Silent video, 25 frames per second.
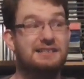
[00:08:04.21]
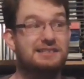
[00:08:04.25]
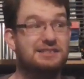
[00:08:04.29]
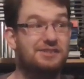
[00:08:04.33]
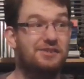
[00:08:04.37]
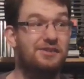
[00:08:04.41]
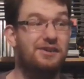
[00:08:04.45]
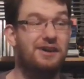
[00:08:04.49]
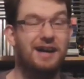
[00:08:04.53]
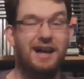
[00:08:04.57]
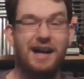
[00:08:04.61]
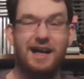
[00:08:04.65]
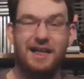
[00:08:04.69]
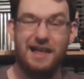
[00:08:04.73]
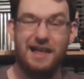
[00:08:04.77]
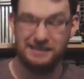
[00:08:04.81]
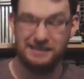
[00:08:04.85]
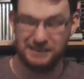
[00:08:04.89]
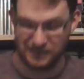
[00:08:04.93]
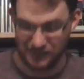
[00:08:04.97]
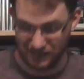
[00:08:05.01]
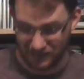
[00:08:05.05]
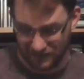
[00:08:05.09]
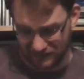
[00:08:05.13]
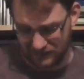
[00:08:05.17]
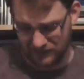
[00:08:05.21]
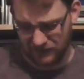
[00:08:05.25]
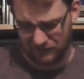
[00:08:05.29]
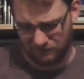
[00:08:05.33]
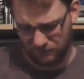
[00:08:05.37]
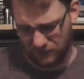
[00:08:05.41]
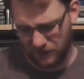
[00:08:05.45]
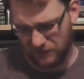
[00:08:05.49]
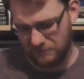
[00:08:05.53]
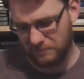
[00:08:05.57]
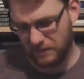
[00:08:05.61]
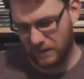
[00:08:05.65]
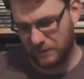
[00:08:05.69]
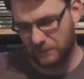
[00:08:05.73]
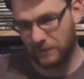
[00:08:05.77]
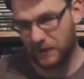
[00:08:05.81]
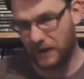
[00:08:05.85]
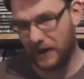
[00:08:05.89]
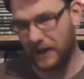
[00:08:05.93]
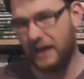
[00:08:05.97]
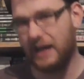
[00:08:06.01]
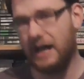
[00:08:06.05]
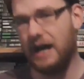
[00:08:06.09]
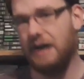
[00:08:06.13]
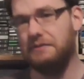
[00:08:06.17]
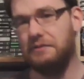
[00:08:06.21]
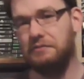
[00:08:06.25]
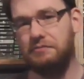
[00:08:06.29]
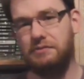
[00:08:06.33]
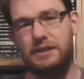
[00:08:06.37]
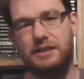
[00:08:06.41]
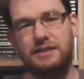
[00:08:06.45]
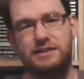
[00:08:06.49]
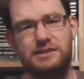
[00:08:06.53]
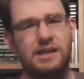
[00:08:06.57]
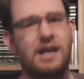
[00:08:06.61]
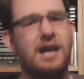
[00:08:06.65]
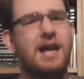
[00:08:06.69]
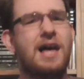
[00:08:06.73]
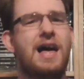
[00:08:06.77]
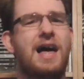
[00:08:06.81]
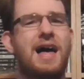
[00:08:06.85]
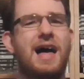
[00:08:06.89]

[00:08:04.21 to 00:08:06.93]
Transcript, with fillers: so that's a, that's a fun memory I have of this.